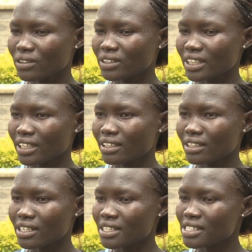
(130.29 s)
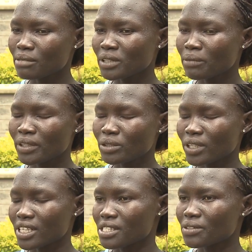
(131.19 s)
contact. And sometimes
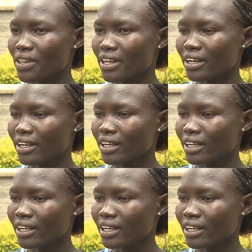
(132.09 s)
network is not there.